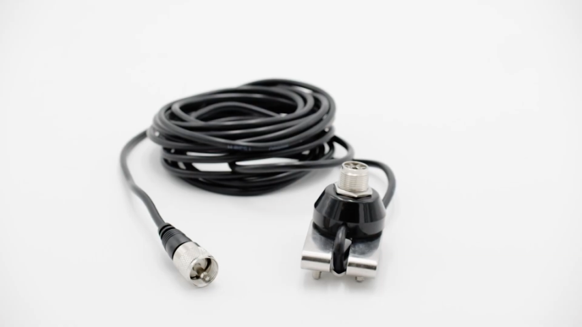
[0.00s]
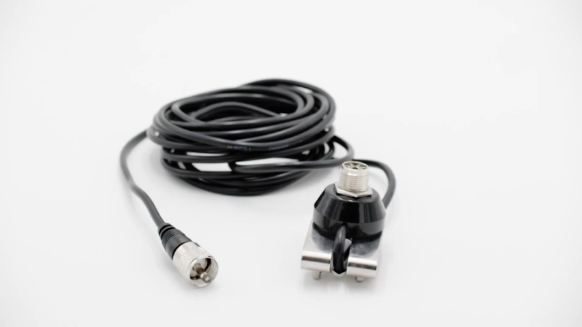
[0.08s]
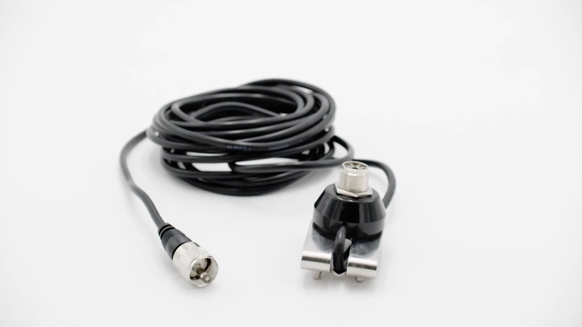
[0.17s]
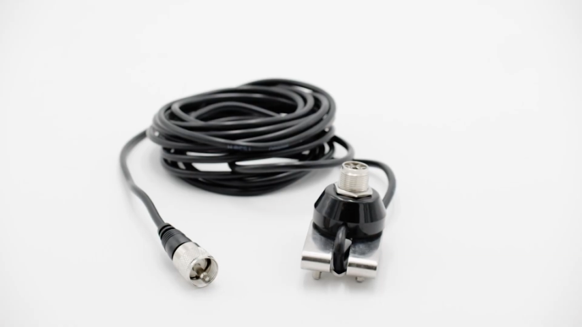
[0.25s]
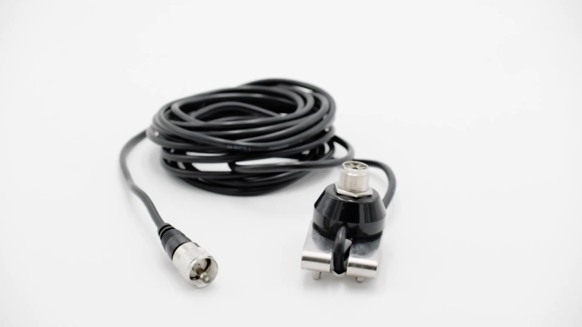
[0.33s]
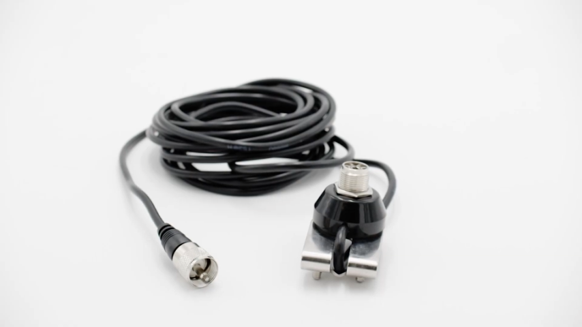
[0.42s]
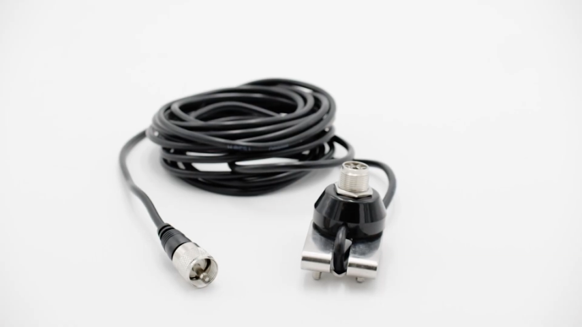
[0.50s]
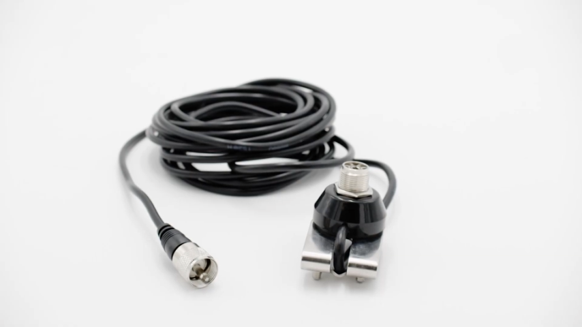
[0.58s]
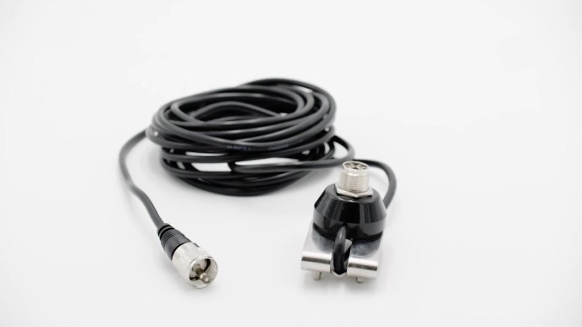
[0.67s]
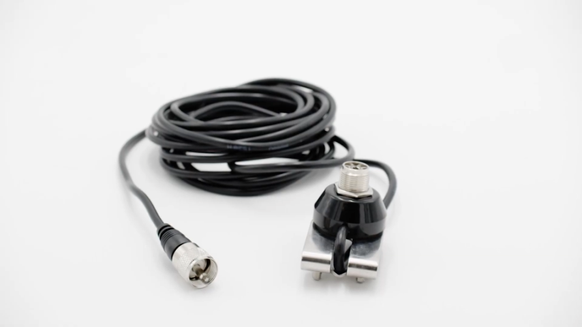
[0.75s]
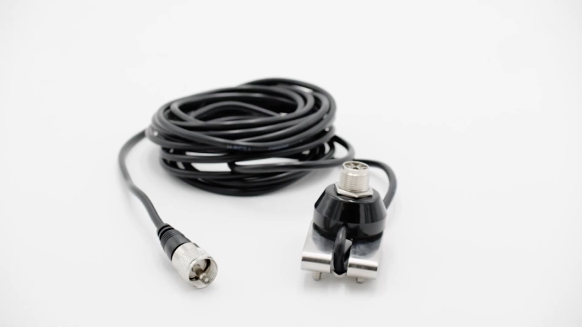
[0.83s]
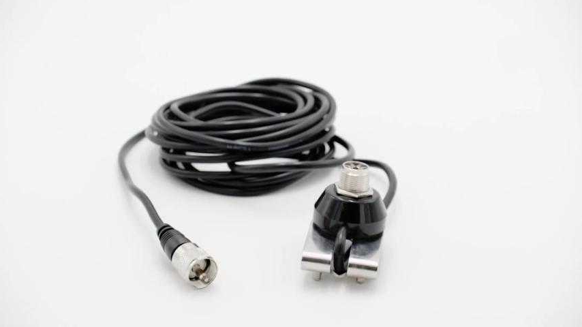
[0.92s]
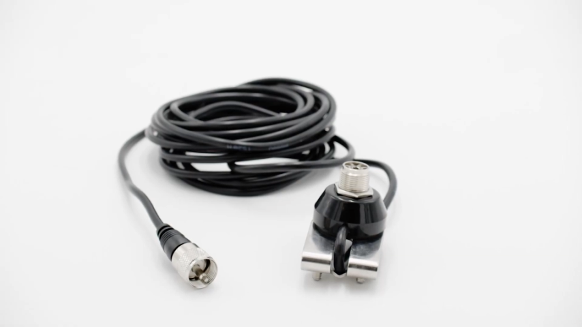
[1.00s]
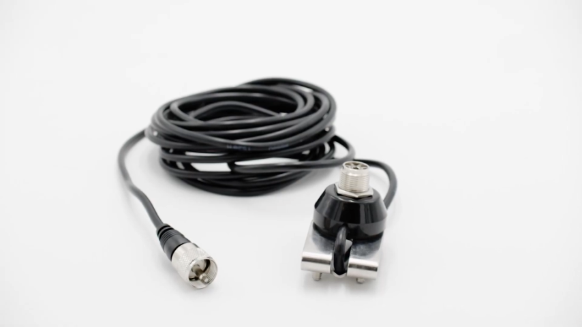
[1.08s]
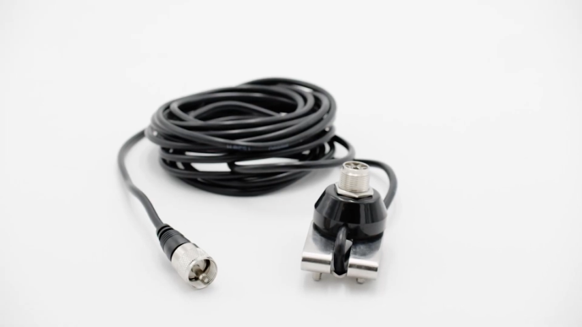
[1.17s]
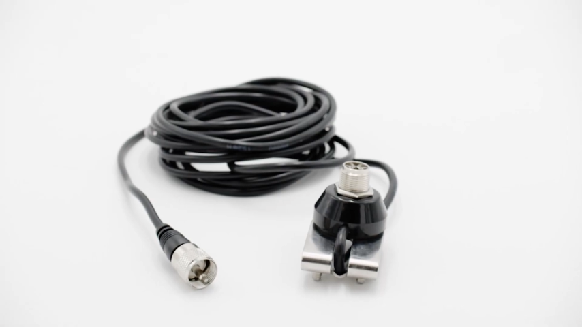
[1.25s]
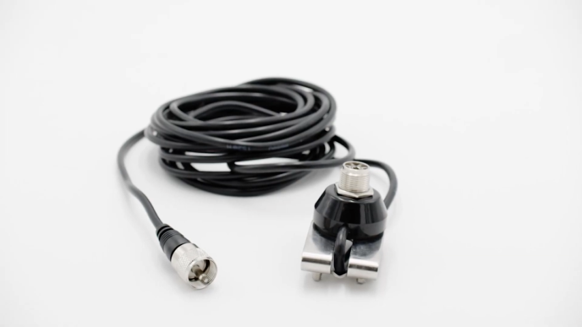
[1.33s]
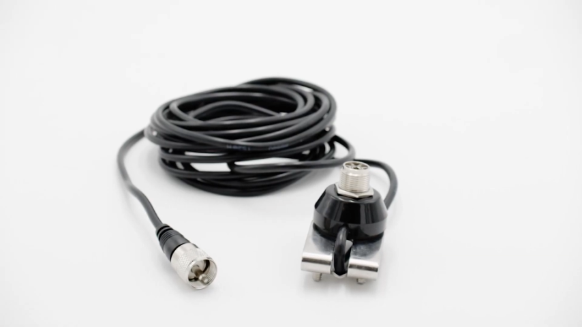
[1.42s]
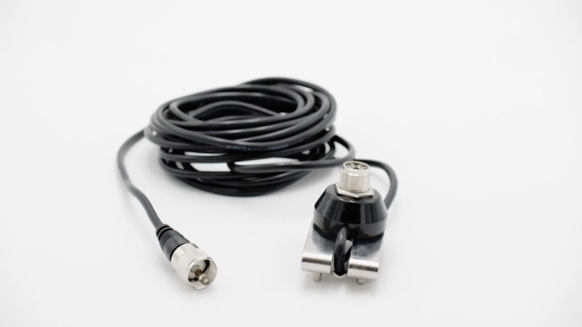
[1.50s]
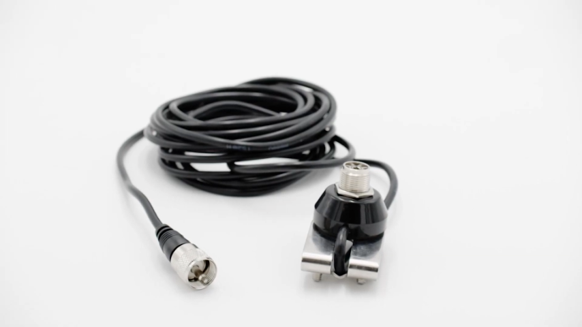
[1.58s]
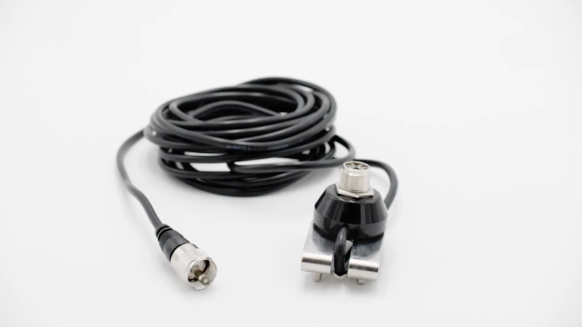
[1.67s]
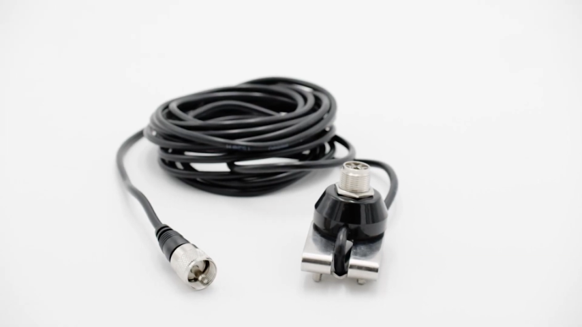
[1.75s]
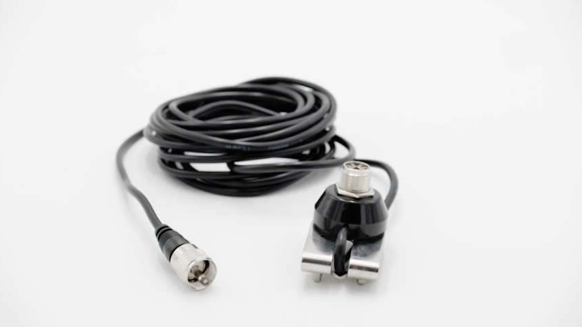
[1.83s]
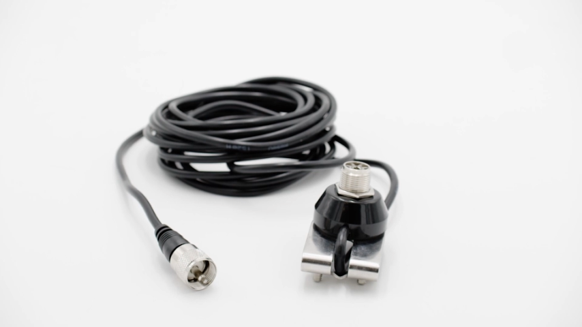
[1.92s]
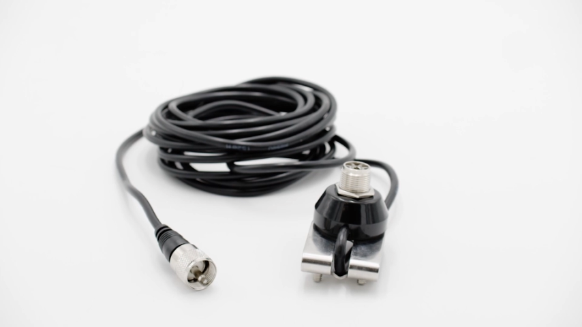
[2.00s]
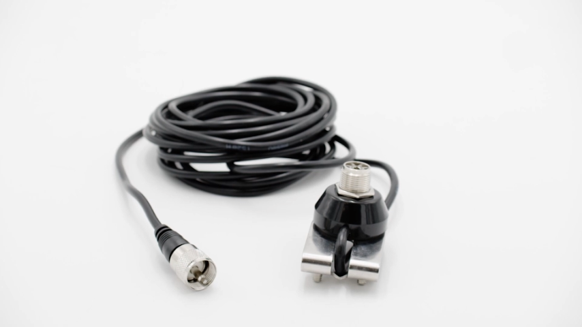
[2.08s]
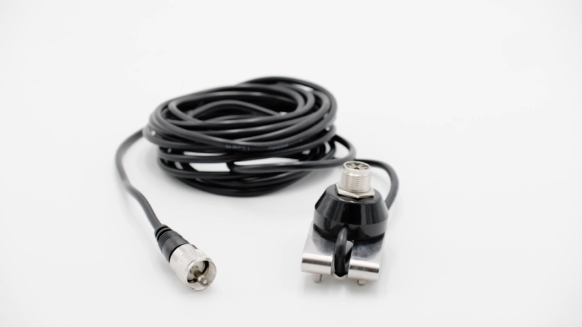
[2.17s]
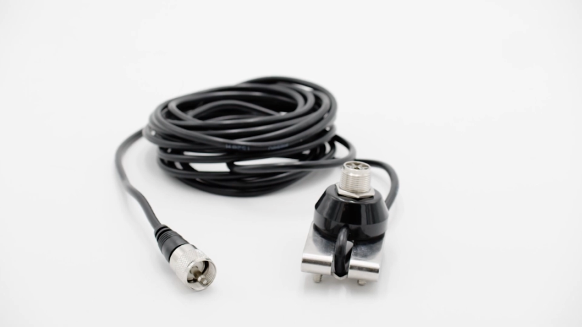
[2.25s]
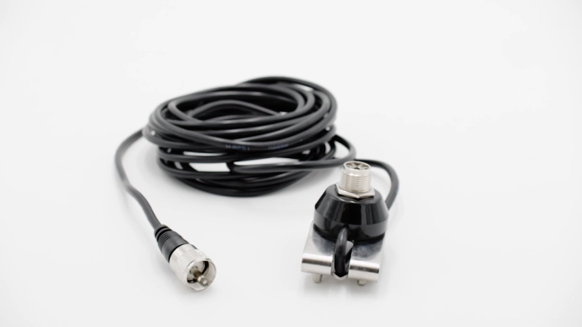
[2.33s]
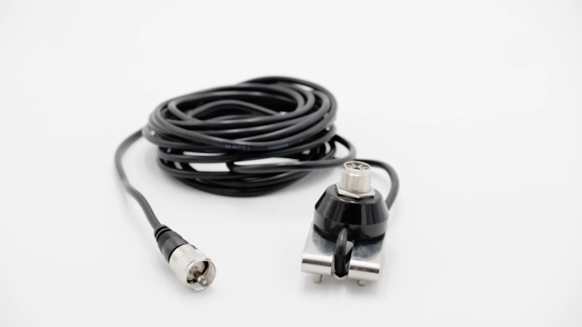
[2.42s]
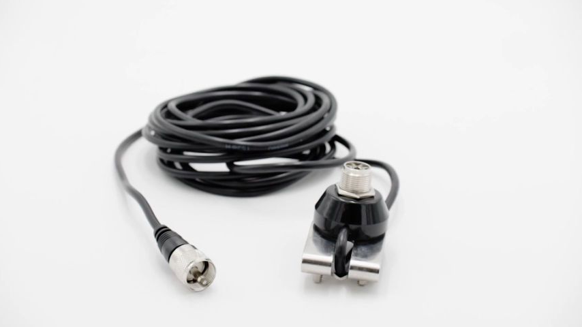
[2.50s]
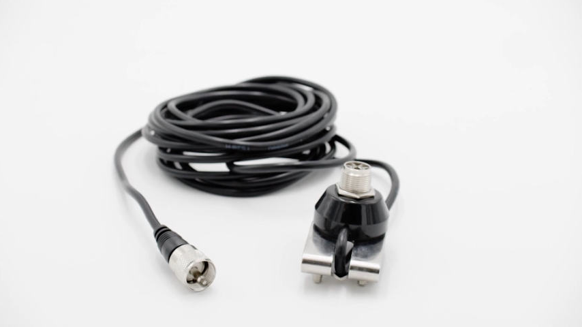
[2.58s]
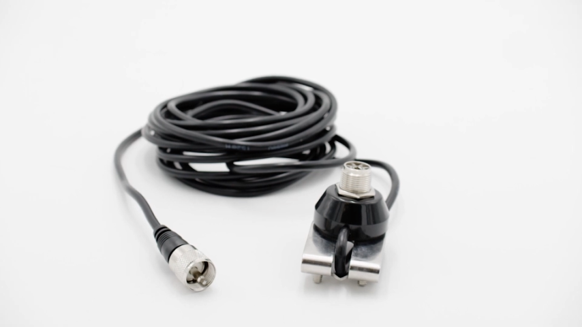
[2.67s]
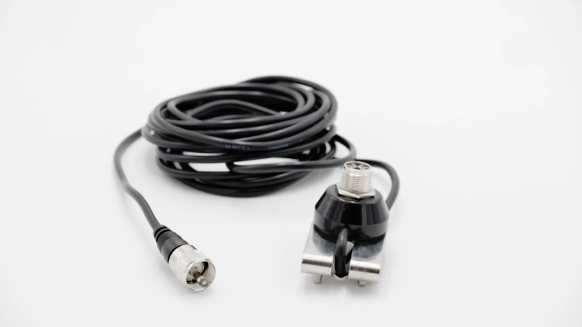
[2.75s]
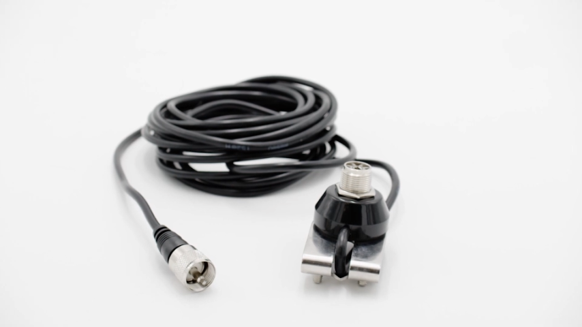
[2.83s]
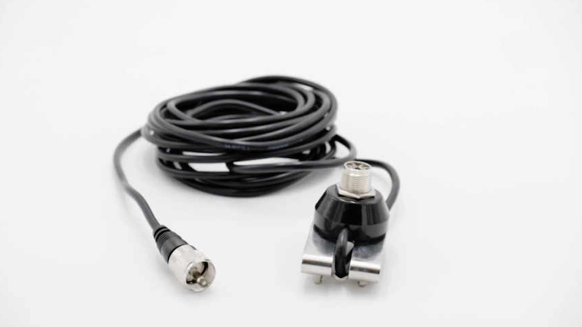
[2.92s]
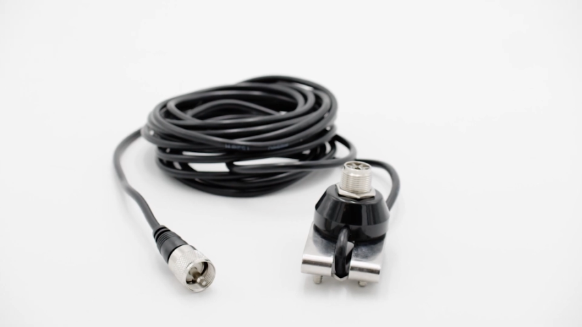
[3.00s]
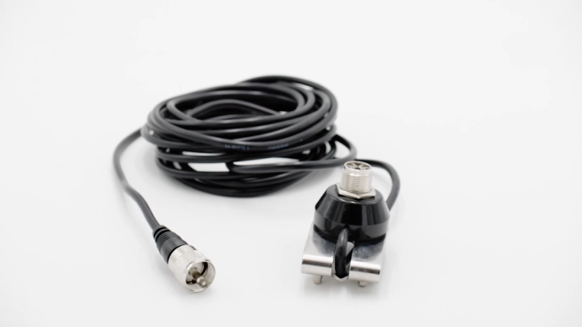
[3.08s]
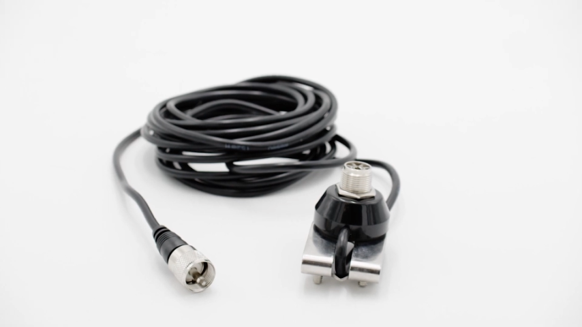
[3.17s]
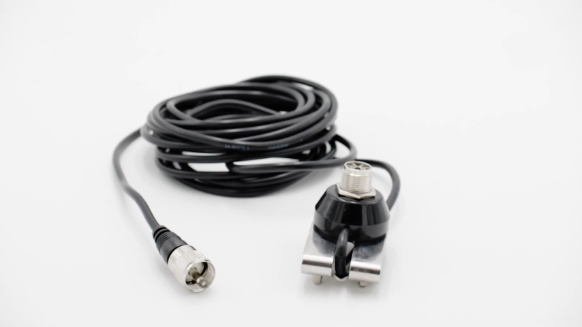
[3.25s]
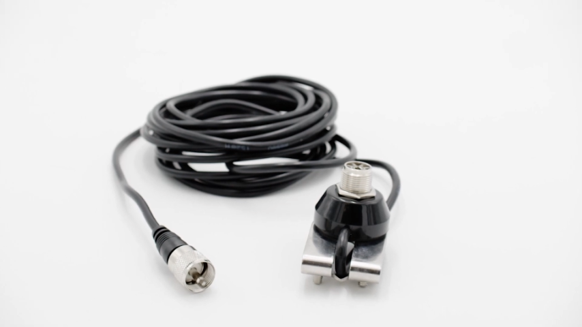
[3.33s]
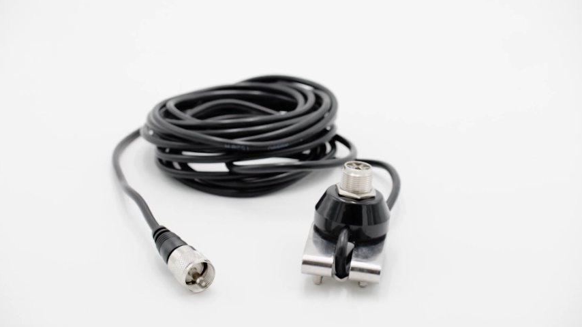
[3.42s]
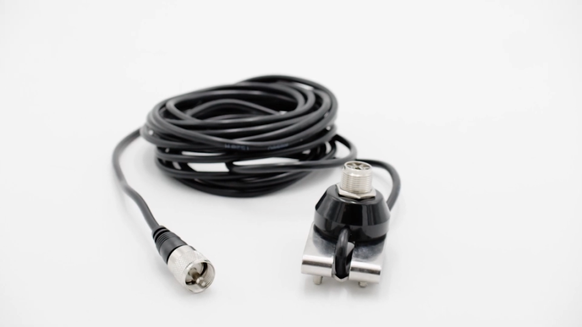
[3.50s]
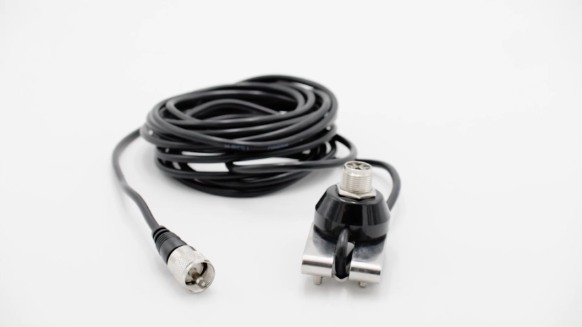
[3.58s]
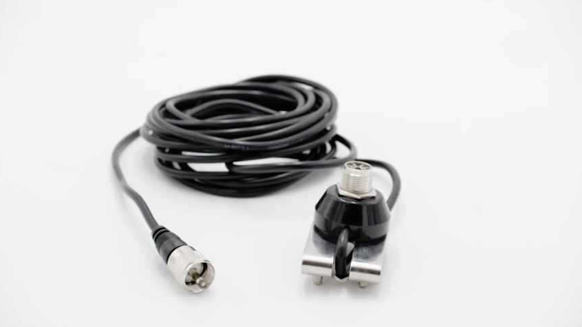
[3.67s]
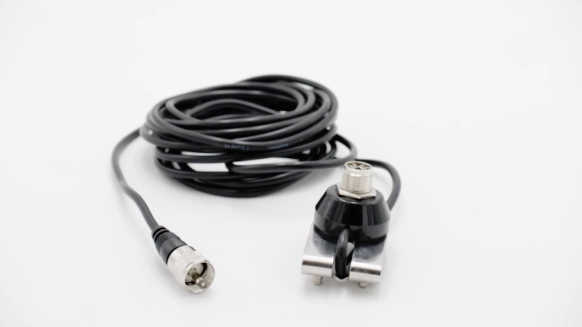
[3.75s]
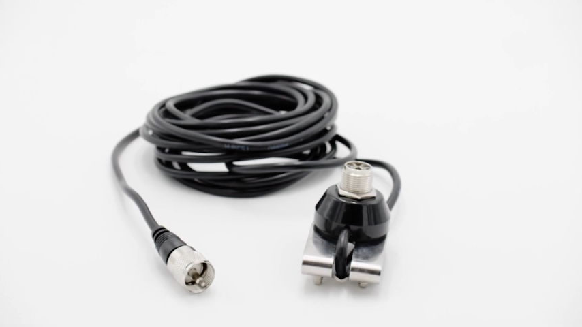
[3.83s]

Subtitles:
(no speaker visible)